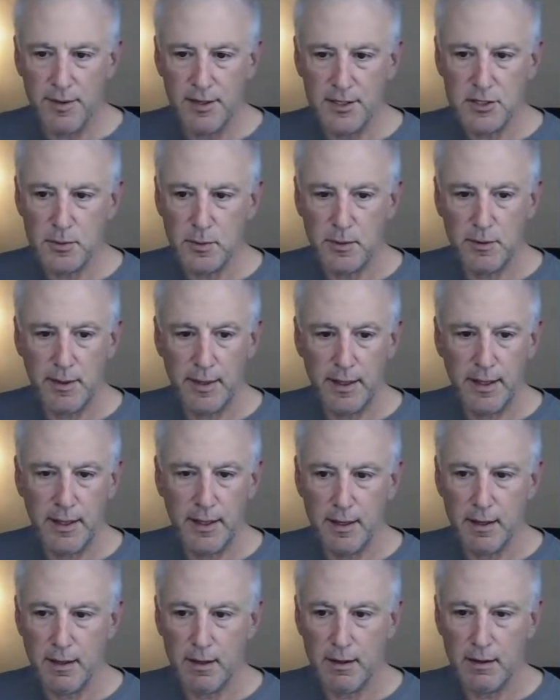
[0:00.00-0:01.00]
this one right
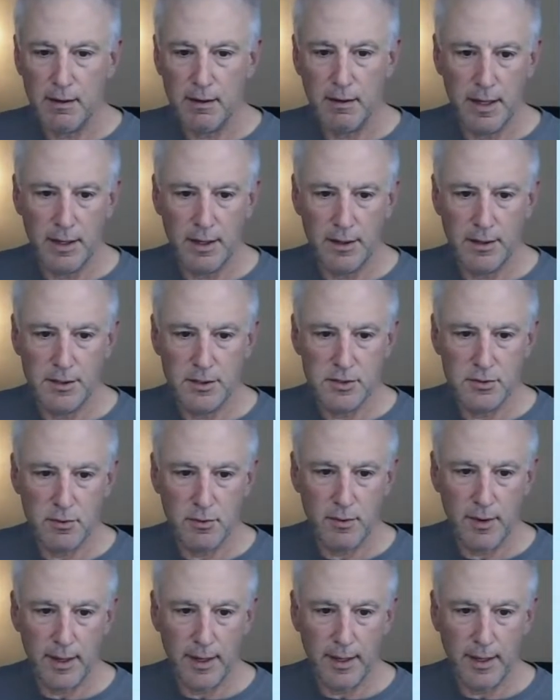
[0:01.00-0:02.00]
here is
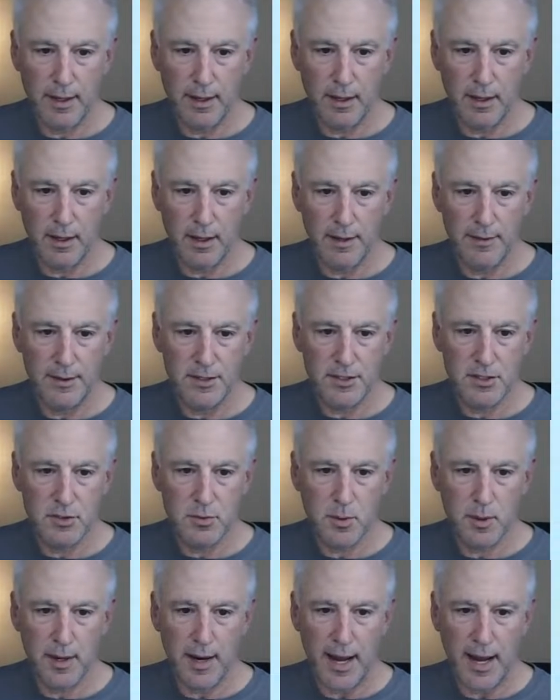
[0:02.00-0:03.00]
right here, and this is
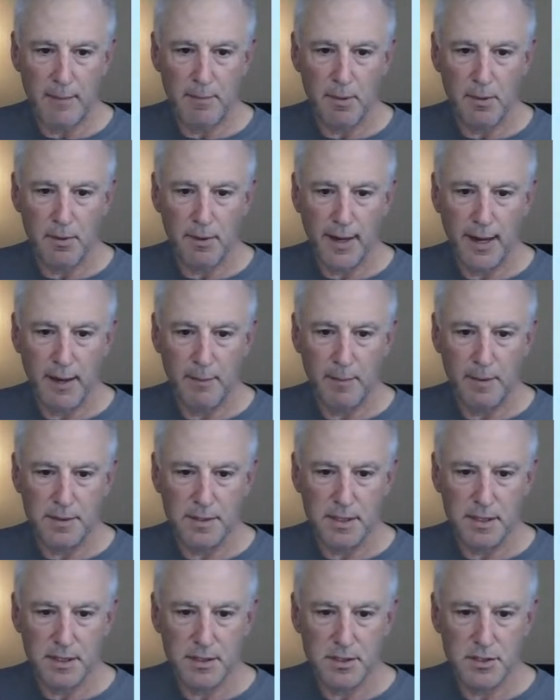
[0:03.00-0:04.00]
where Apple campus
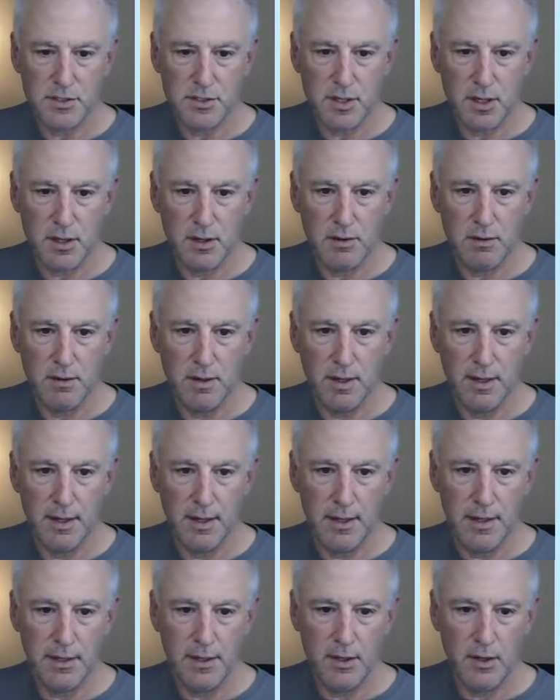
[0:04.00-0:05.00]
is. So
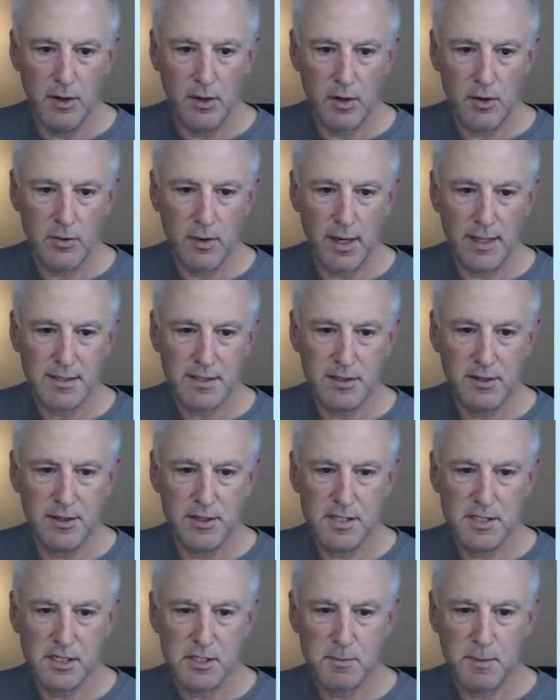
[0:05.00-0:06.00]
you go across
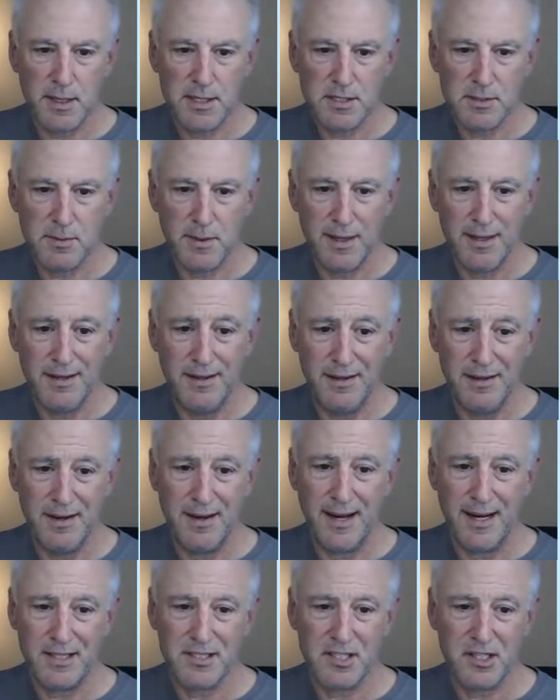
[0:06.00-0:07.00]
Lawrence Expressway, you can
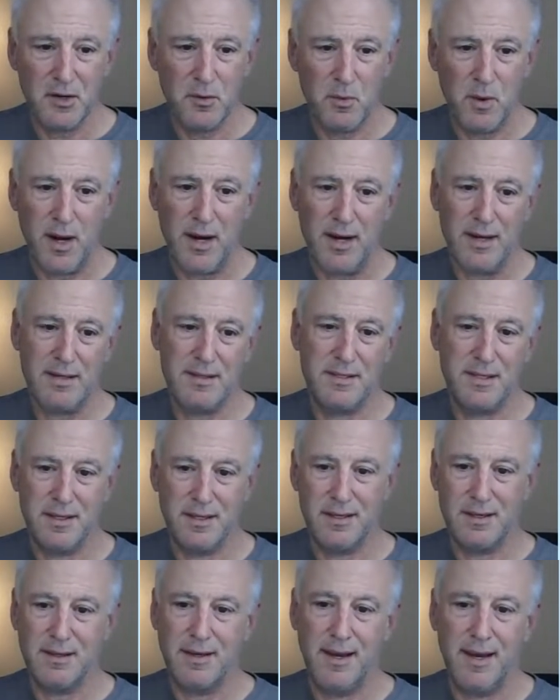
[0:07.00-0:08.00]
actually walk
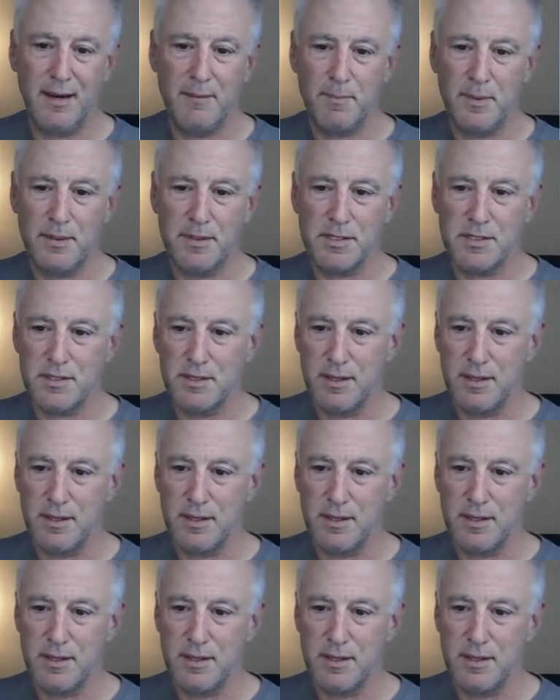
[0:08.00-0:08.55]
to campus